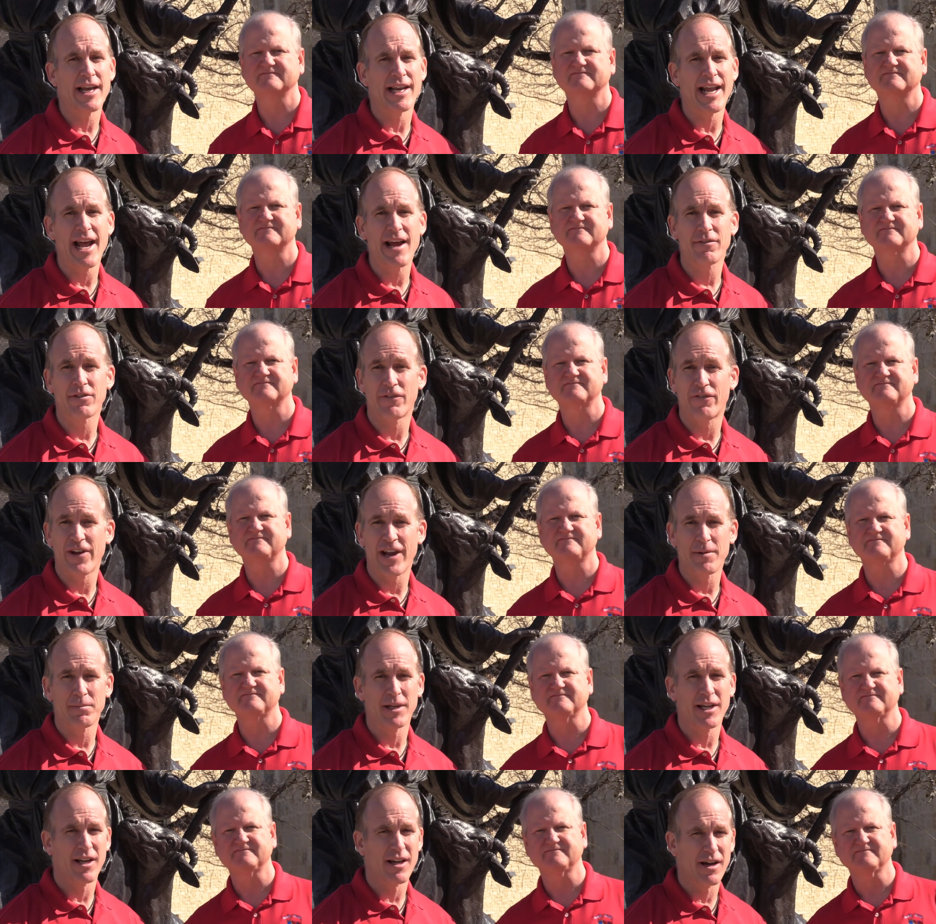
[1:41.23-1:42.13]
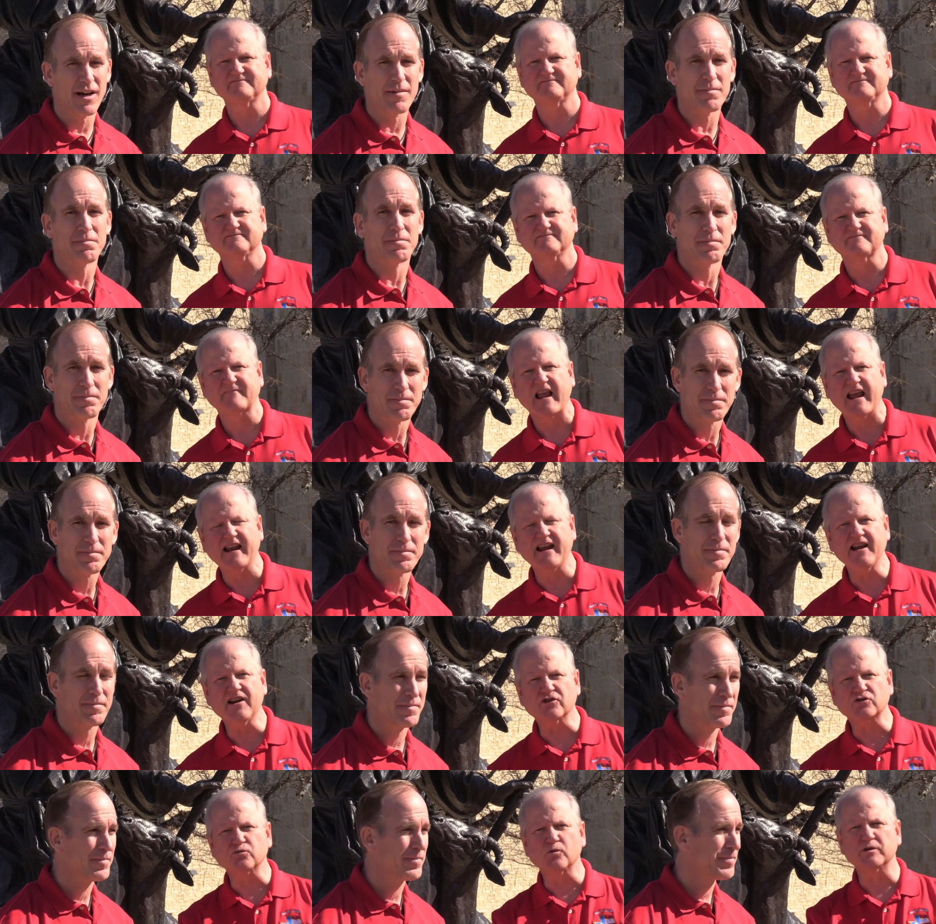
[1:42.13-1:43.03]
Speaker 1: and have the family come.
Speaker 2: And
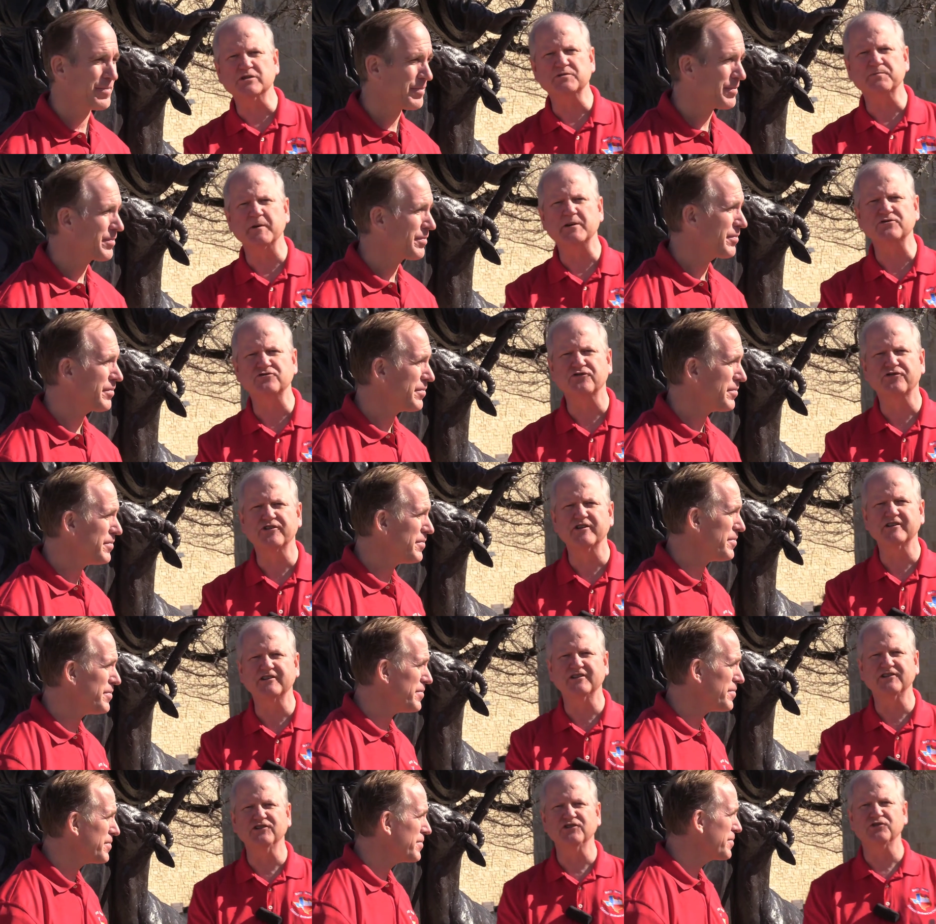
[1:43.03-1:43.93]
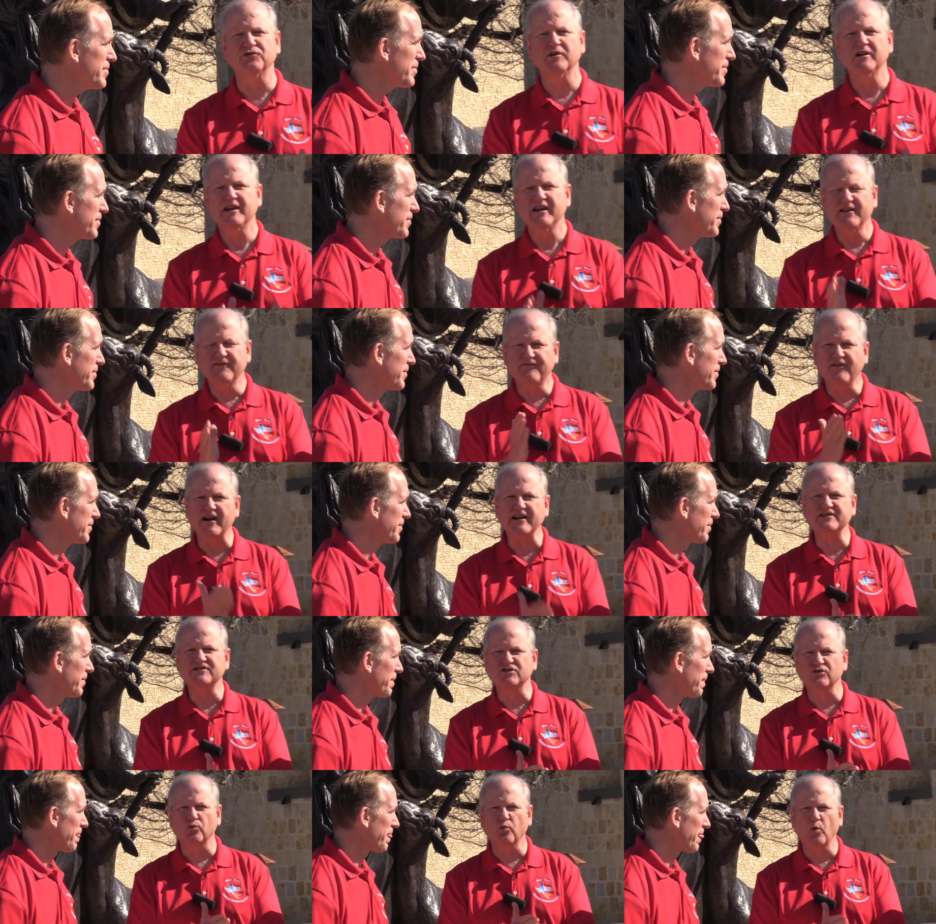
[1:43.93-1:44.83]
here's one special thing to do. Invite your